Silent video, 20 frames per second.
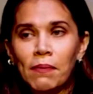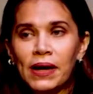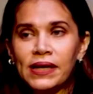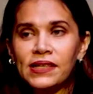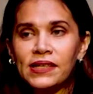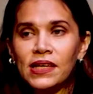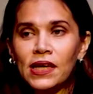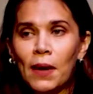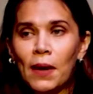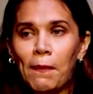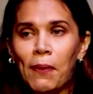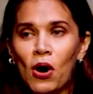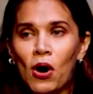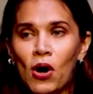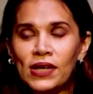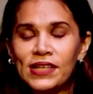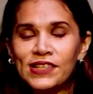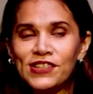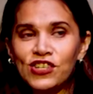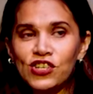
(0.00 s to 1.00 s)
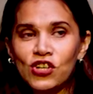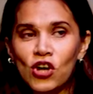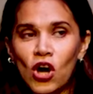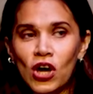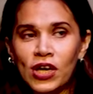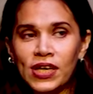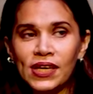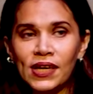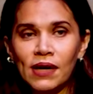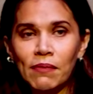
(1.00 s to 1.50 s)
But here Paul is
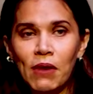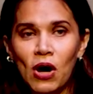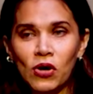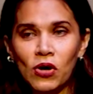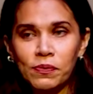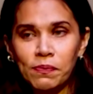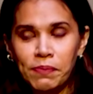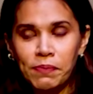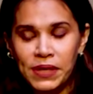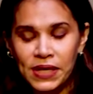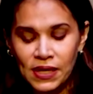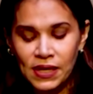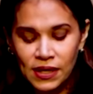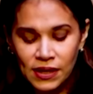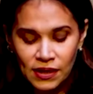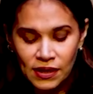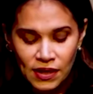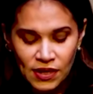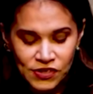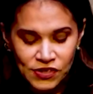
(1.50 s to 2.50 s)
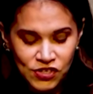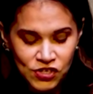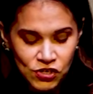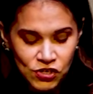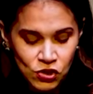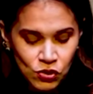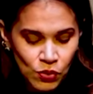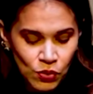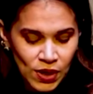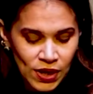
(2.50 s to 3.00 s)
talking about being a
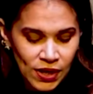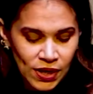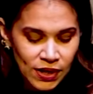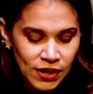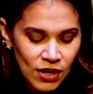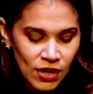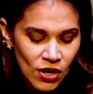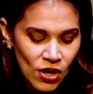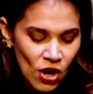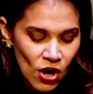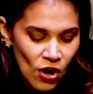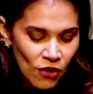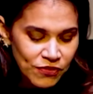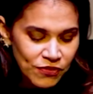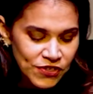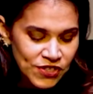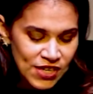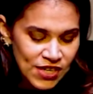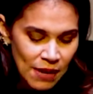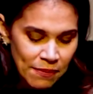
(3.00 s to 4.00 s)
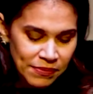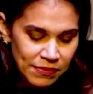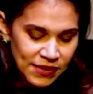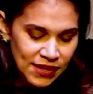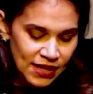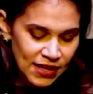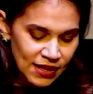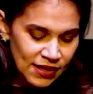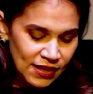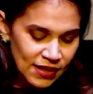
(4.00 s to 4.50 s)
steward of
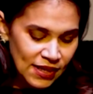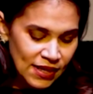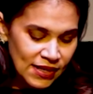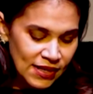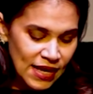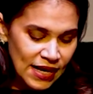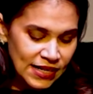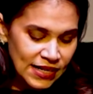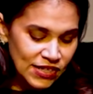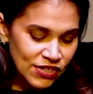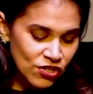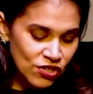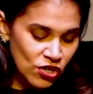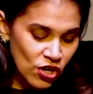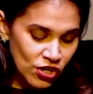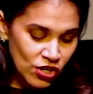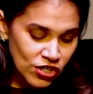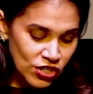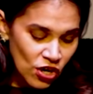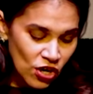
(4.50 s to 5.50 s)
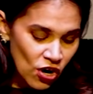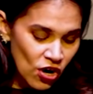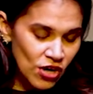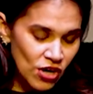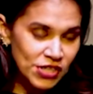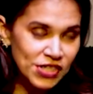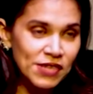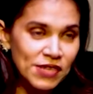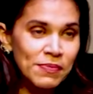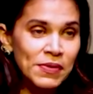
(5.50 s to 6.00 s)
something that is not
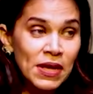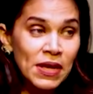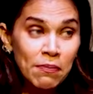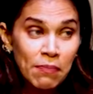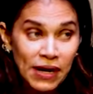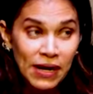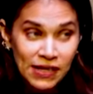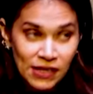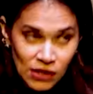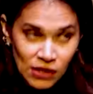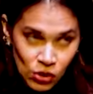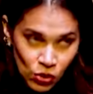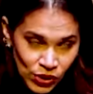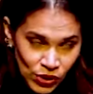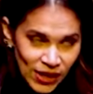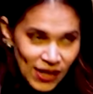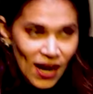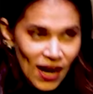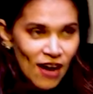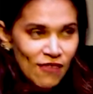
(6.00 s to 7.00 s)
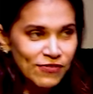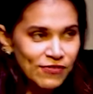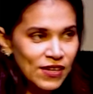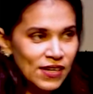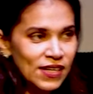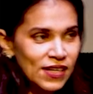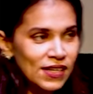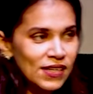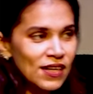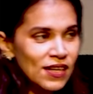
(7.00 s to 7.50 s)
yours, but looking
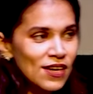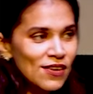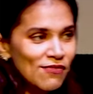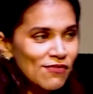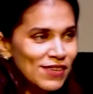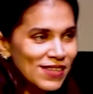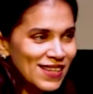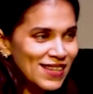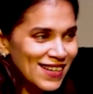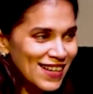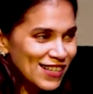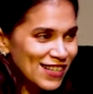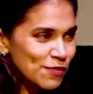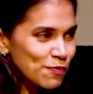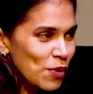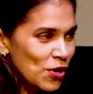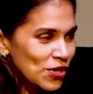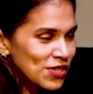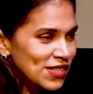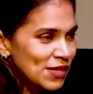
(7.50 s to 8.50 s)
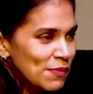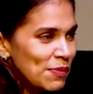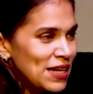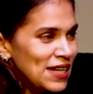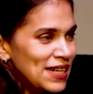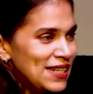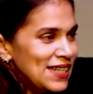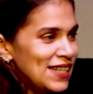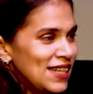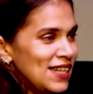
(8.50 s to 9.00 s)
after it with the
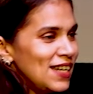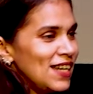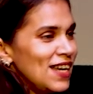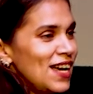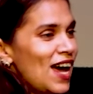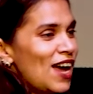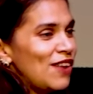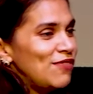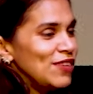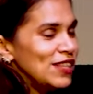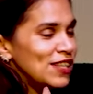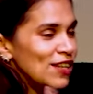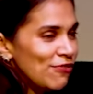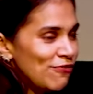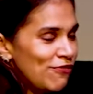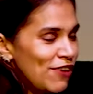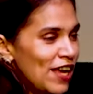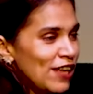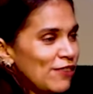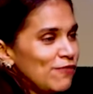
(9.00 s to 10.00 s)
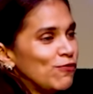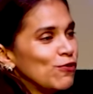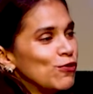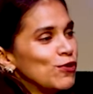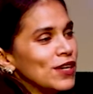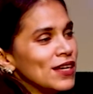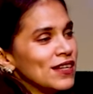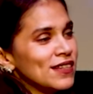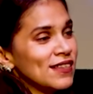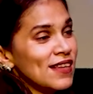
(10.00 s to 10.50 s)
responsibility and with the
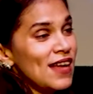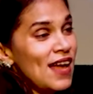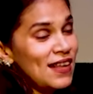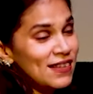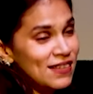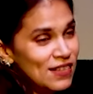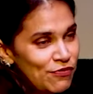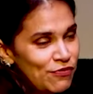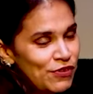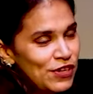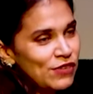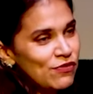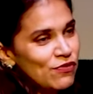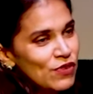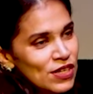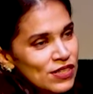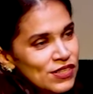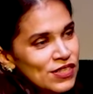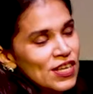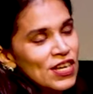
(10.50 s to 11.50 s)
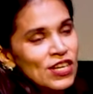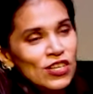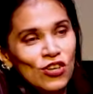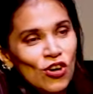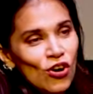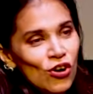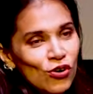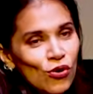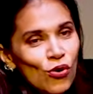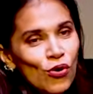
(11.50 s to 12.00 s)
faithfulness as if it was
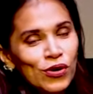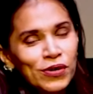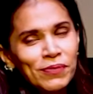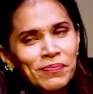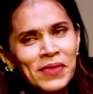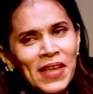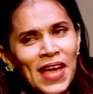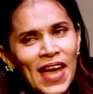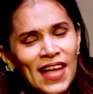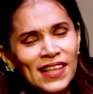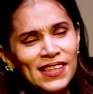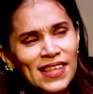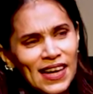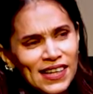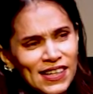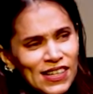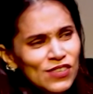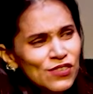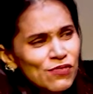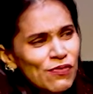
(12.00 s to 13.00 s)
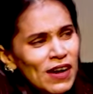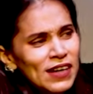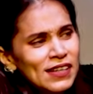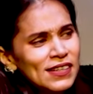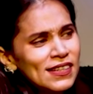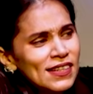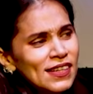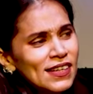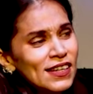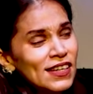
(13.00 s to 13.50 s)
your own. And that is
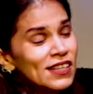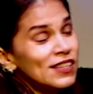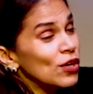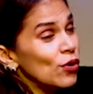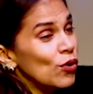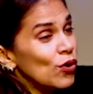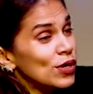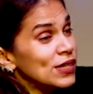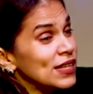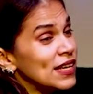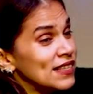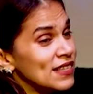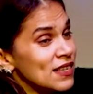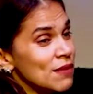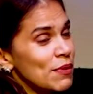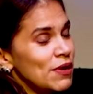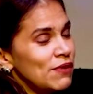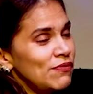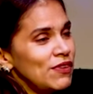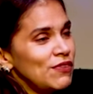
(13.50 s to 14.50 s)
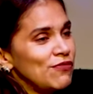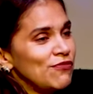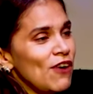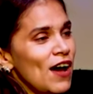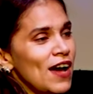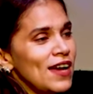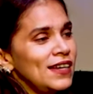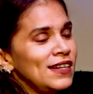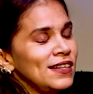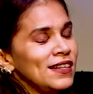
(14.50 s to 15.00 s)
what in the Old Testament we
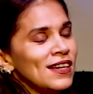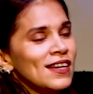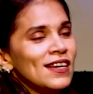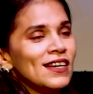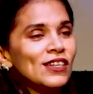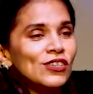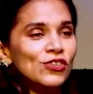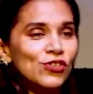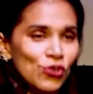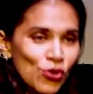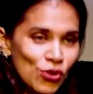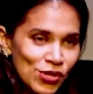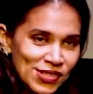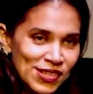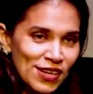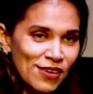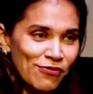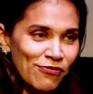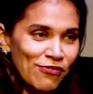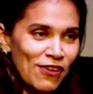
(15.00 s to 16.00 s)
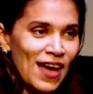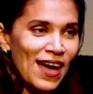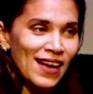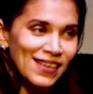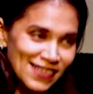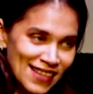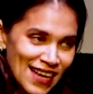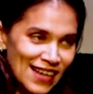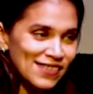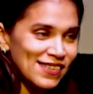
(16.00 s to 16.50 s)
find Joseph
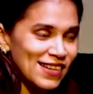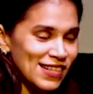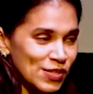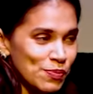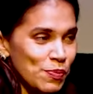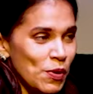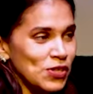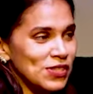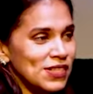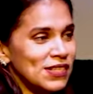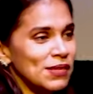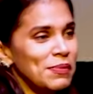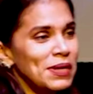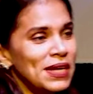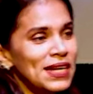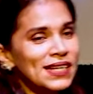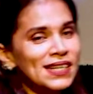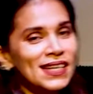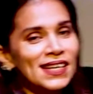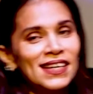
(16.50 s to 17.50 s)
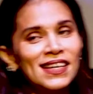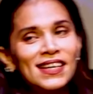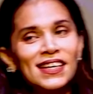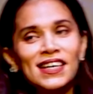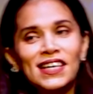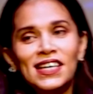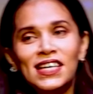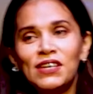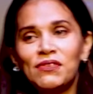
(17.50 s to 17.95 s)
had that responsibility.